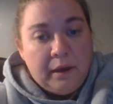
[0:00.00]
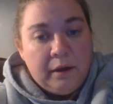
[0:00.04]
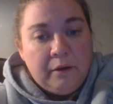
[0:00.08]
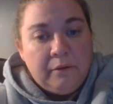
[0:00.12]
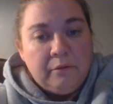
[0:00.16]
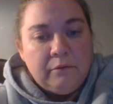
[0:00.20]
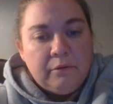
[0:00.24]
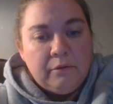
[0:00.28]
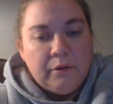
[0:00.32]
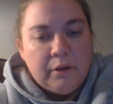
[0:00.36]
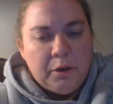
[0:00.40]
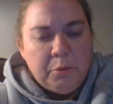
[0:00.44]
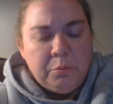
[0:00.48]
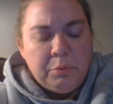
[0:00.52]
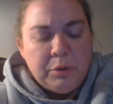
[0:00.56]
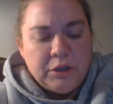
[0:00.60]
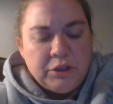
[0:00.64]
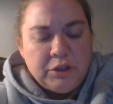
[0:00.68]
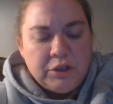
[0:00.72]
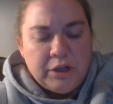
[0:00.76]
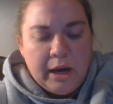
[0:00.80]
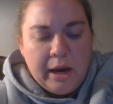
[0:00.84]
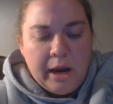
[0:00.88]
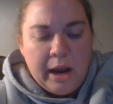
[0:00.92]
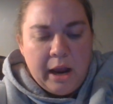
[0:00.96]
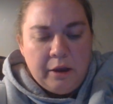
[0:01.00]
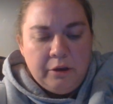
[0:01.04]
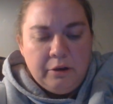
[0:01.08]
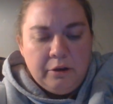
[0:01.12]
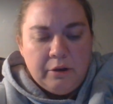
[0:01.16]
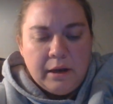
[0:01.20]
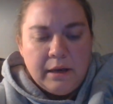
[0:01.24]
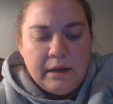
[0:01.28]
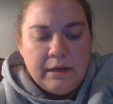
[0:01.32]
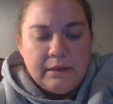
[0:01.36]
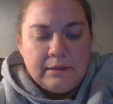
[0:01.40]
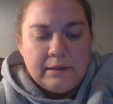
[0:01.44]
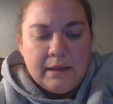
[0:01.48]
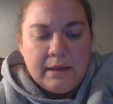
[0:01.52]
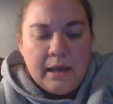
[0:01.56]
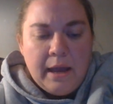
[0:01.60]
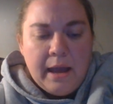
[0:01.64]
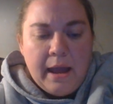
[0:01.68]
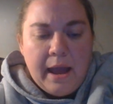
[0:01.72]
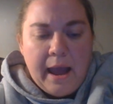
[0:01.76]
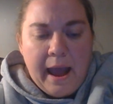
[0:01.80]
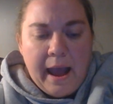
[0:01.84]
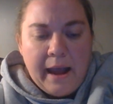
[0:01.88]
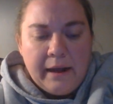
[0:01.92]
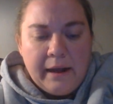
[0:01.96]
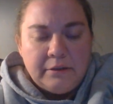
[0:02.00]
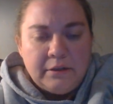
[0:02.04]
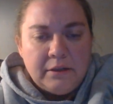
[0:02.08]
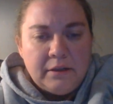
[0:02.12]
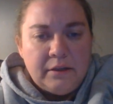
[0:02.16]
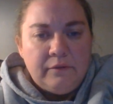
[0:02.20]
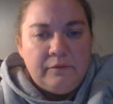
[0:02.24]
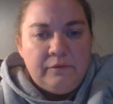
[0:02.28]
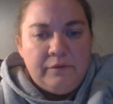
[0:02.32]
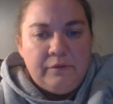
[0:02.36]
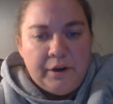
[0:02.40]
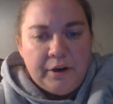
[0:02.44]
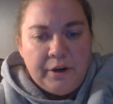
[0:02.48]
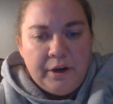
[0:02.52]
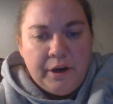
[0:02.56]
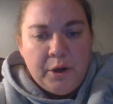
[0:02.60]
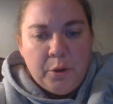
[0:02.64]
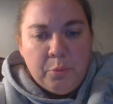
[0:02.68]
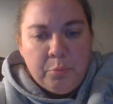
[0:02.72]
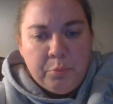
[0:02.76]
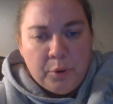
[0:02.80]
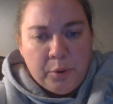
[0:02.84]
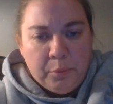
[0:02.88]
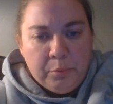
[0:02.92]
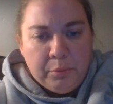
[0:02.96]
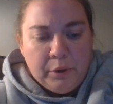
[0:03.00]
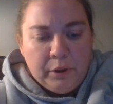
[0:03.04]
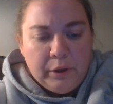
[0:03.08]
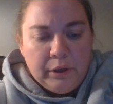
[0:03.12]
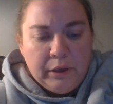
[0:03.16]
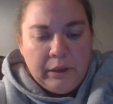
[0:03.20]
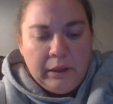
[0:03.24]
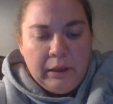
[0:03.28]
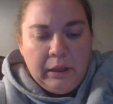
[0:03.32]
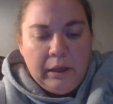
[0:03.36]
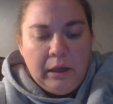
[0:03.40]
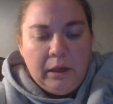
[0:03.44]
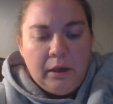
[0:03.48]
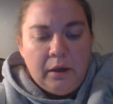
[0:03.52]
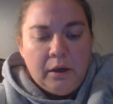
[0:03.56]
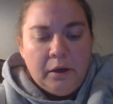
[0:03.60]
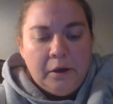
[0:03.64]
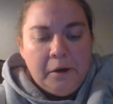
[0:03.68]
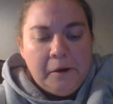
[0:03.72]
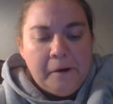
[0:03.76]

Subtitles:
I really appreciate how you guys acted very appropriately,